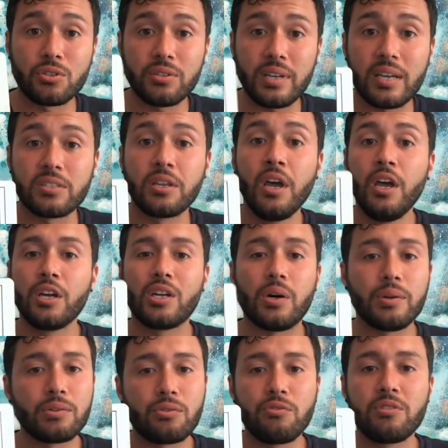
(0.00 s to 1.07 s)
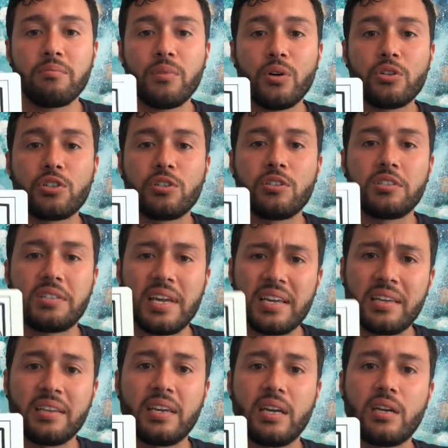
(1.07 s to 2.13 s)
So yes, going through the motions,
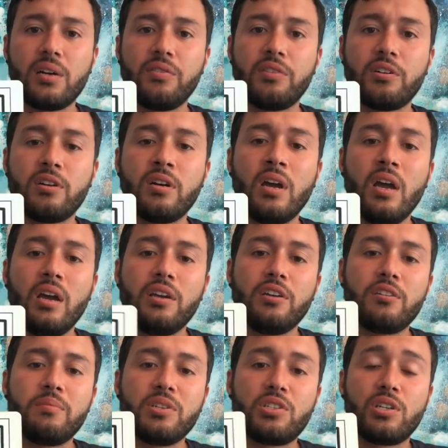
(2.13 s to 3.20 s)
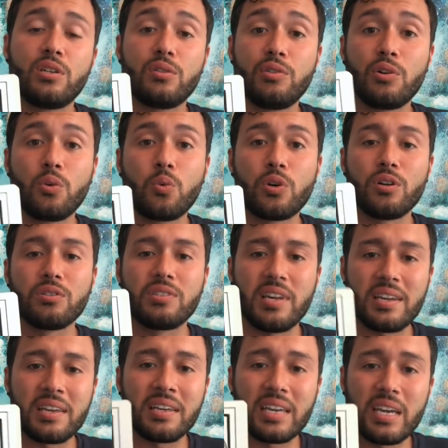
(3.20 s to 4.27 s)
taking care of your, your material world,
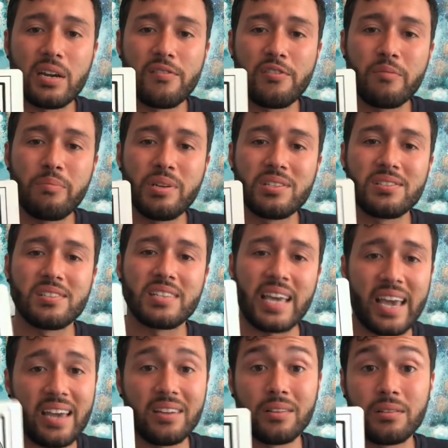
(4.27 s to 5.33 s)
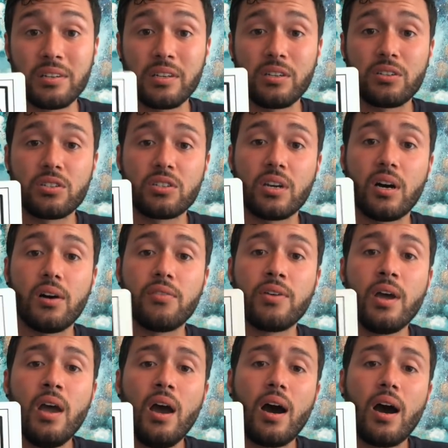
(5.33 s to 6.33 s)
taking care of your business, handling yourself,